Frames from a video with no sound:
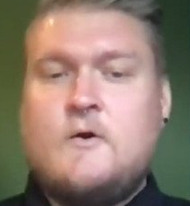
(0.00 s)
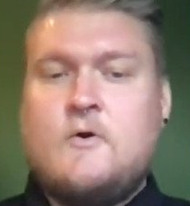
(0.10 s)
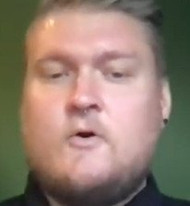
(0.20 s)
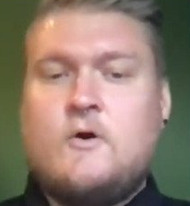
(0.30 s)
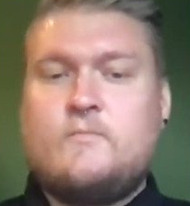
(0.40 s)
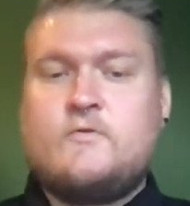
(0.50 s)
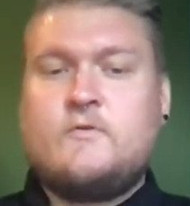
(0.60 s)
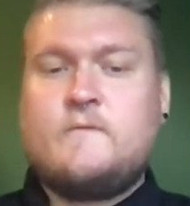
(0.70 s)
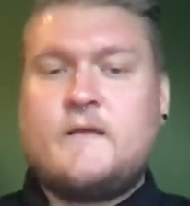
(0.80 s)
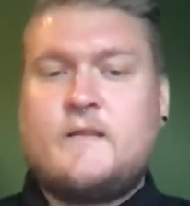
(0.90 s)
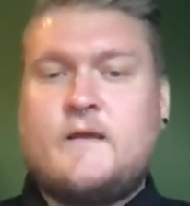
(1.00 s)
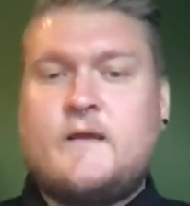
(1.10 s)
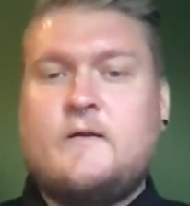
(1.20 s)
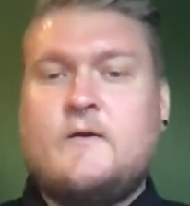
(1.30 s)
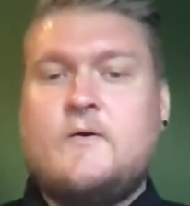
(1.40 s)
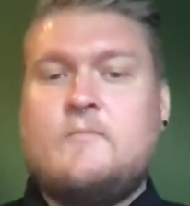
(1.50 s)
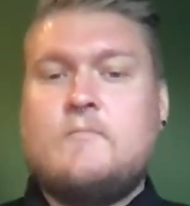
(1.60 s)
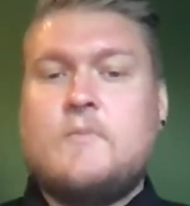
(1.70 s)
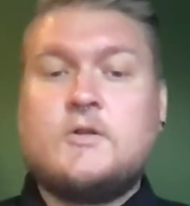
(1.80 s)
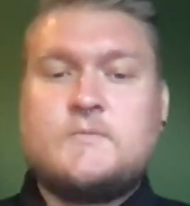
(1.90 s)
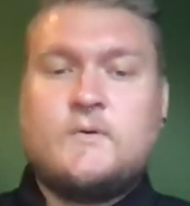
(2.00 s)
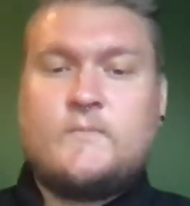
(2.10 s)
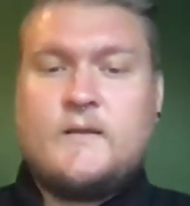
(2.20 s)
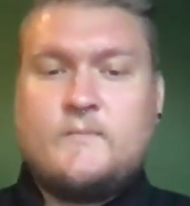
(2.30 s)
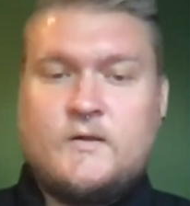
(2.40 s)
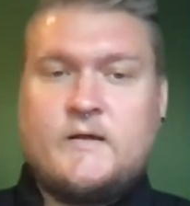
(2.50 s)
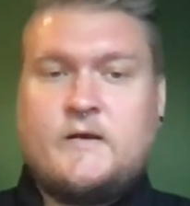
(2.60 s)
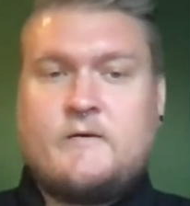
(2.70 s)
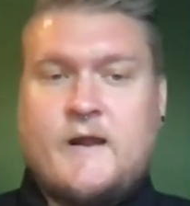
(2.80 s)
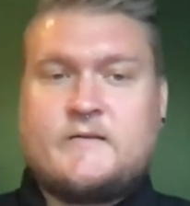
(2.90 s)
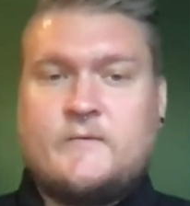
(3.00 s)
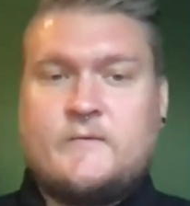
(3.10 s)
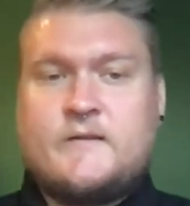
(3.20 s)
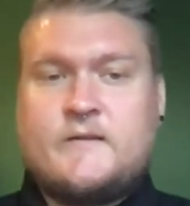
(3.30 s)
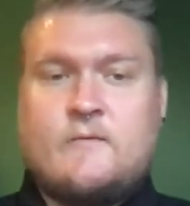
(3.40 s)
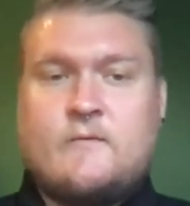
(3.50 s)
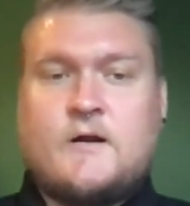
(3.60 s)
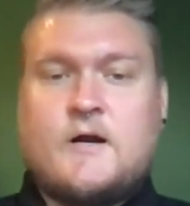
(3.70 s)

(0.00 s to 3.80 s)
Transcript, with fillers: or proving that multiple people interacting with a network